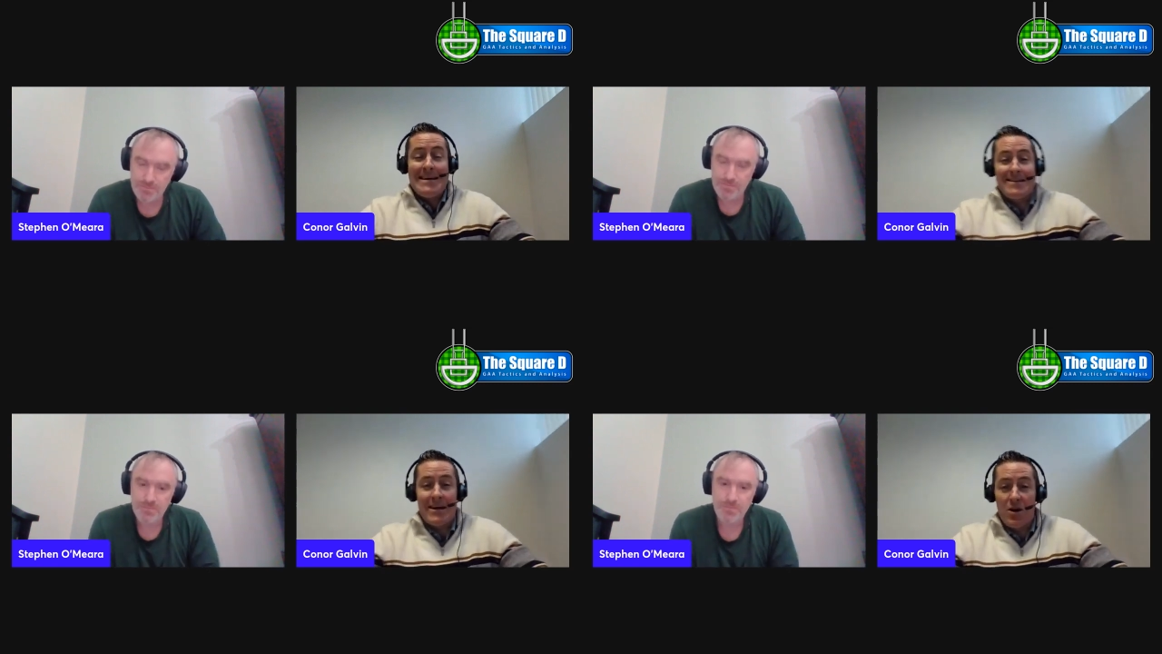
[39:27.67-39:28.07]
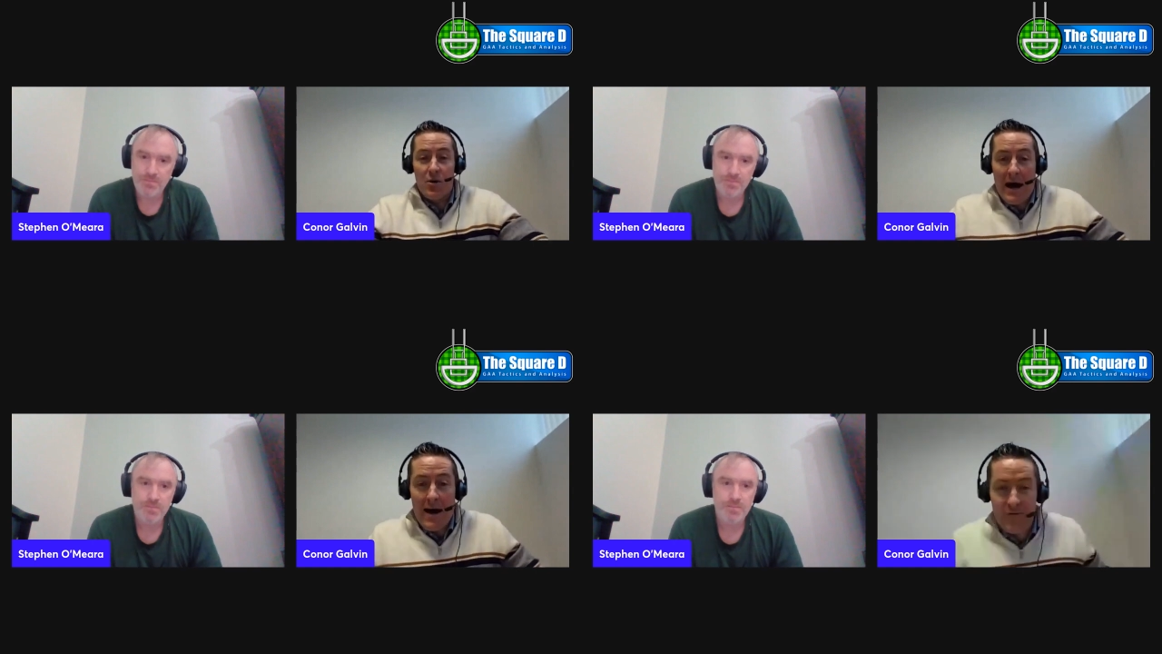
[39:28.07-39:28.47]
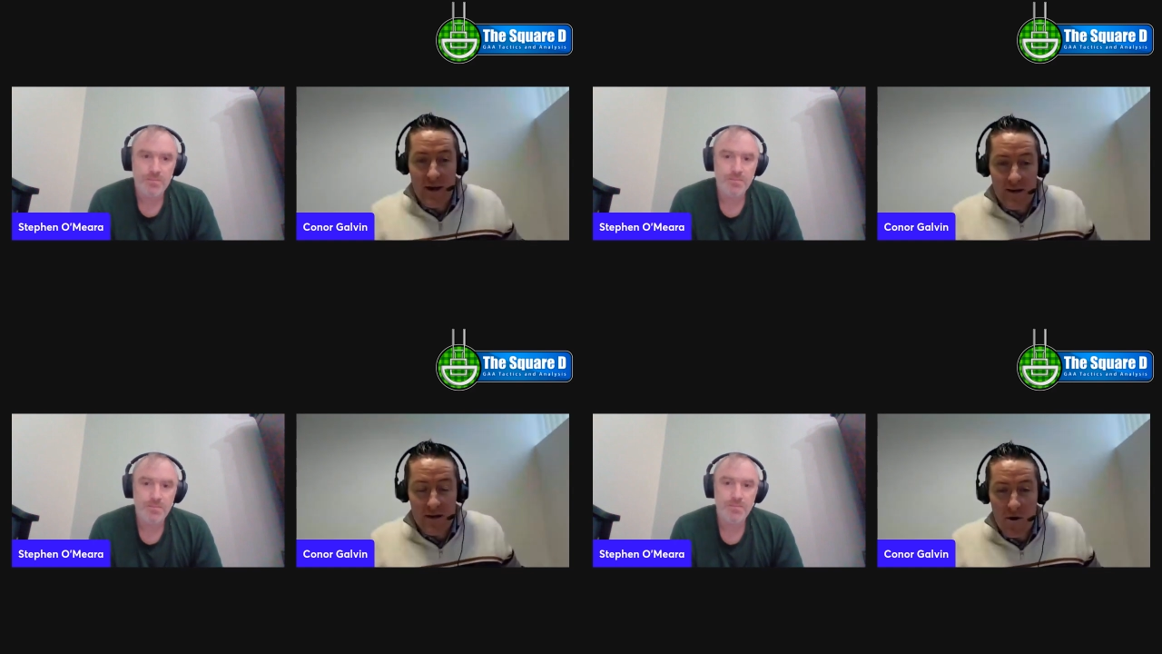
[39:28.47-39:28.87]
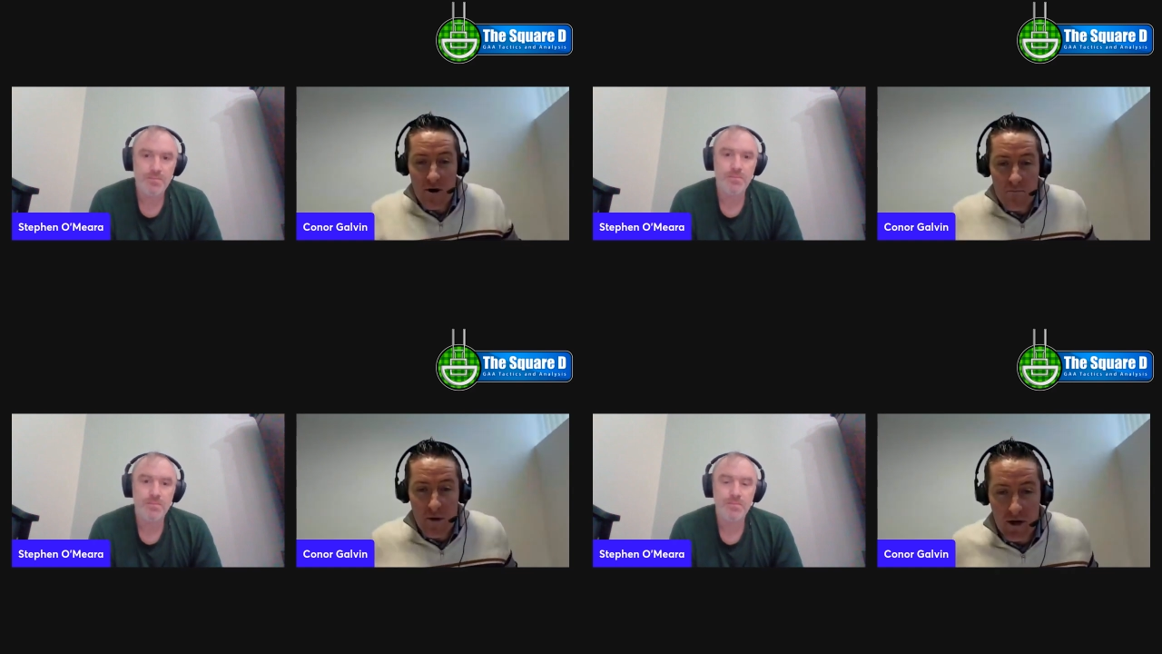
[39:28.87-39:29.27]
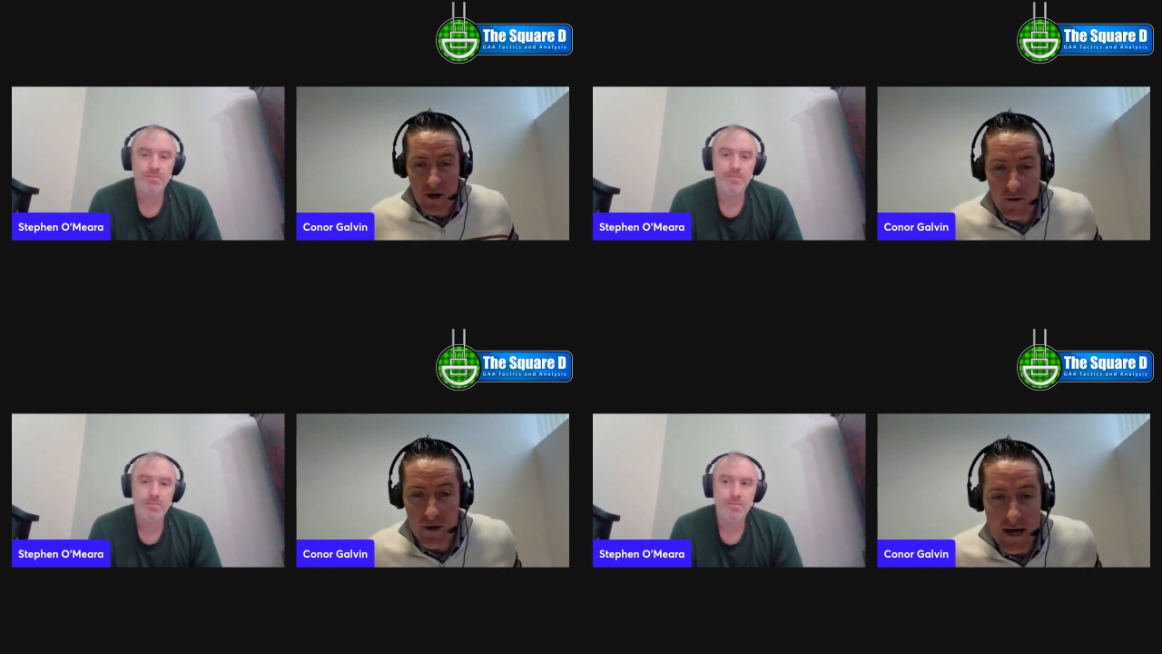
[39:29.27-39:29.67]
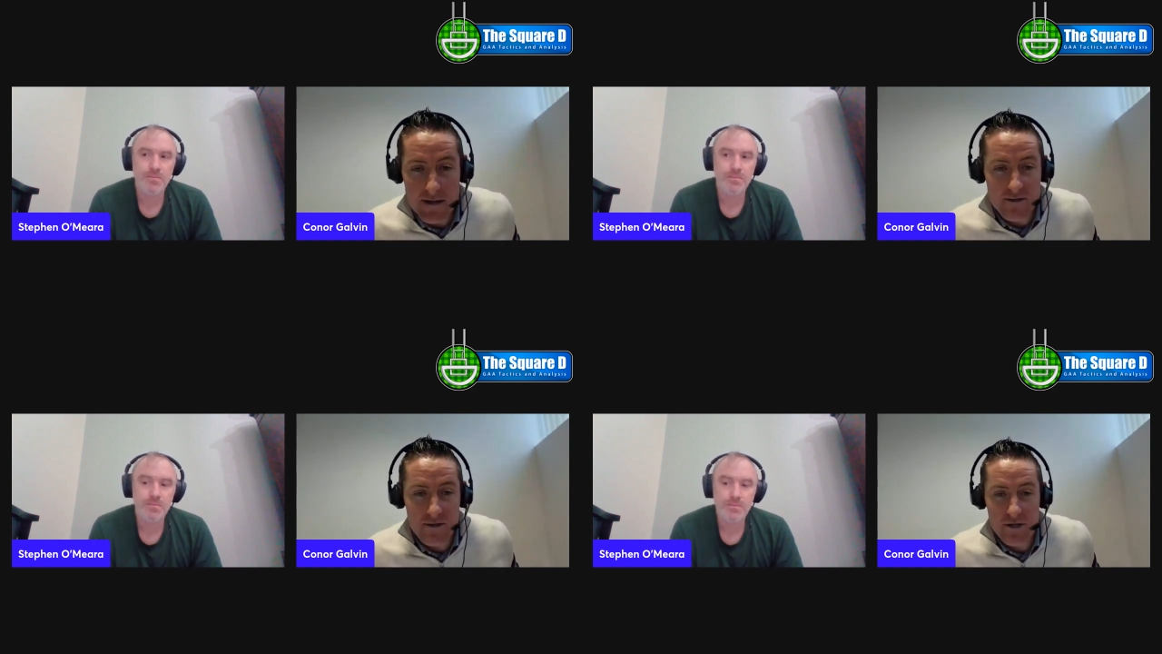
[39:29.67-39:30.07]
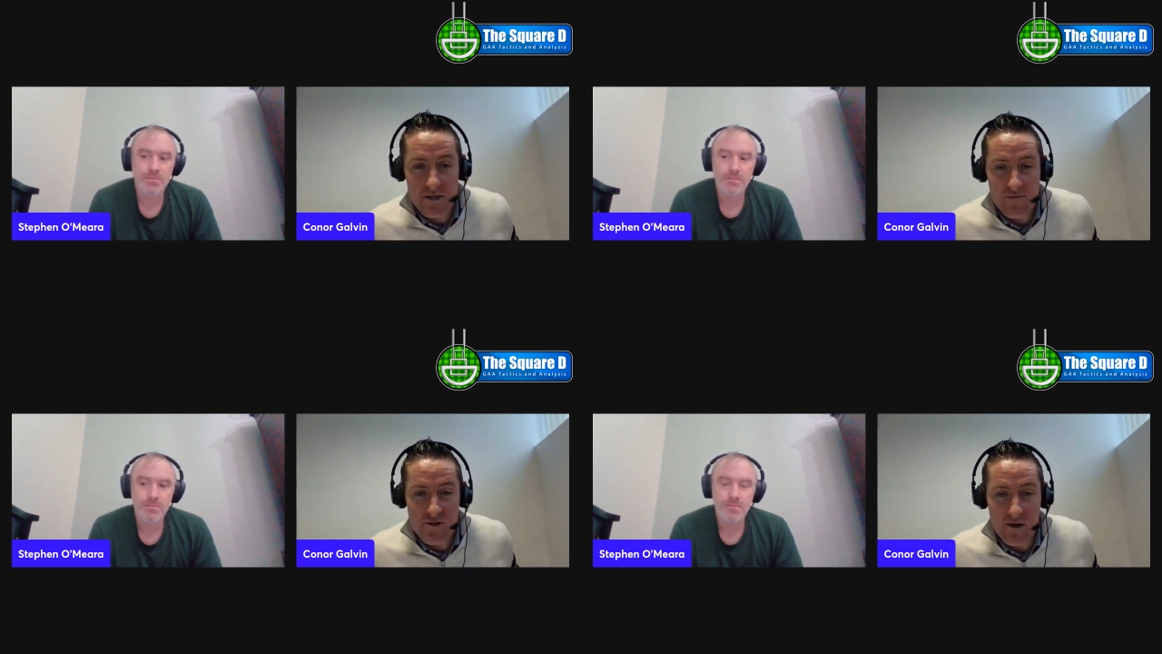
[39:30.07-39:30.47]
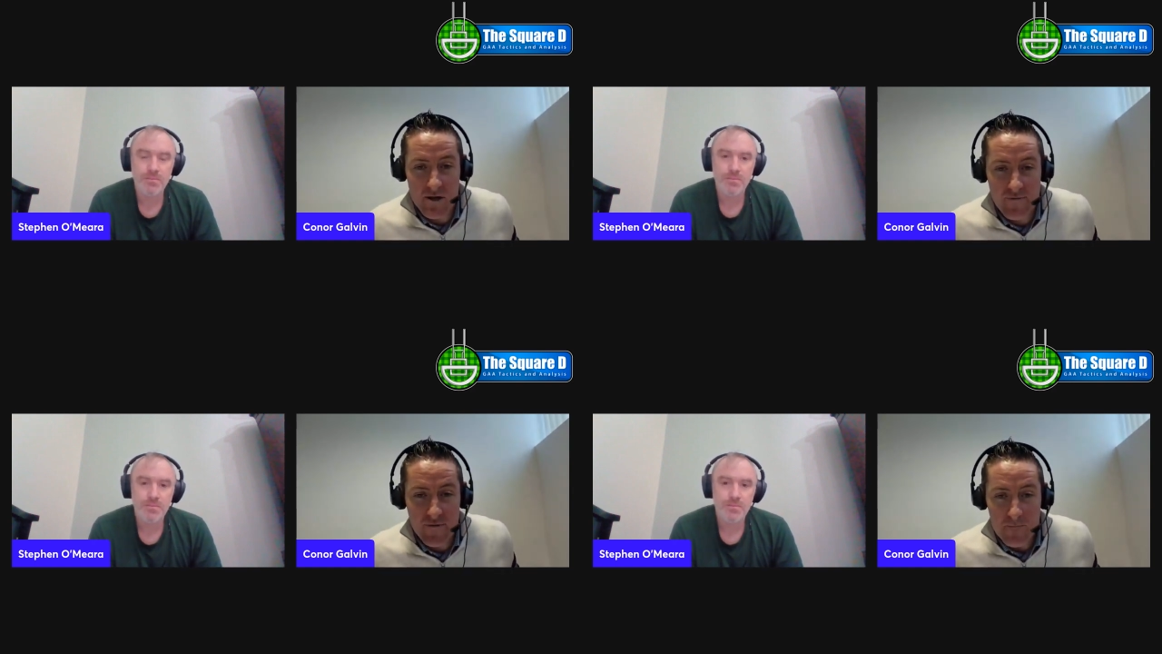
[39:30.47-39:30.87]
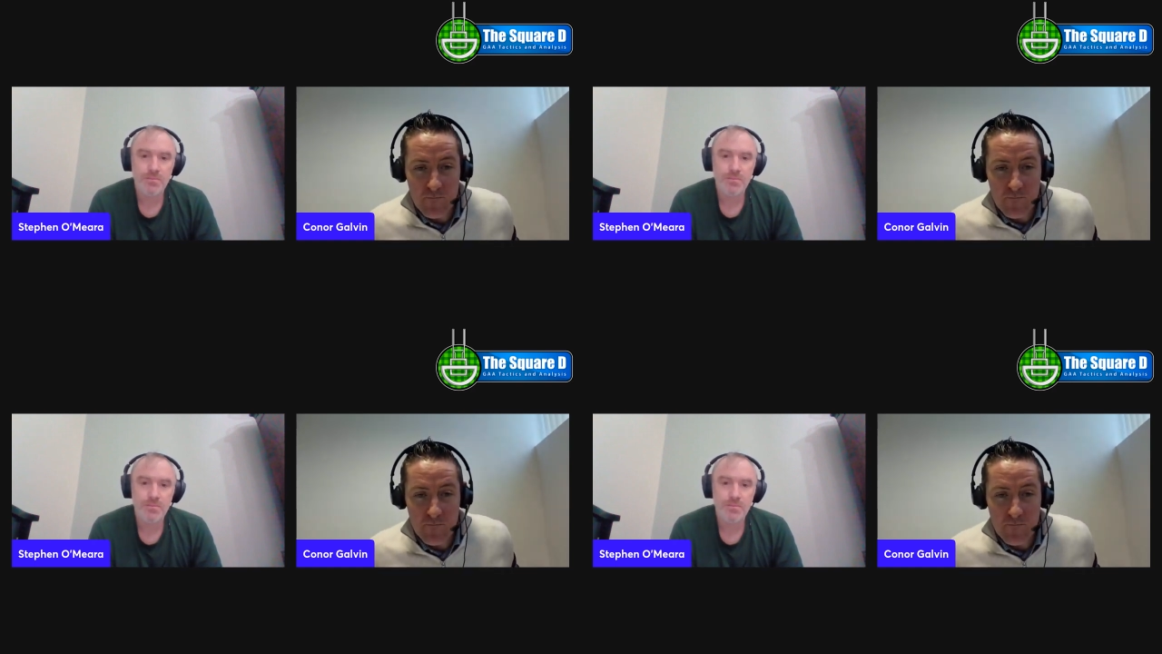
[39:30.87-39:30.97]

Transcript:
Speaker 1: They don't have that anymore. McGeary had the season of his life,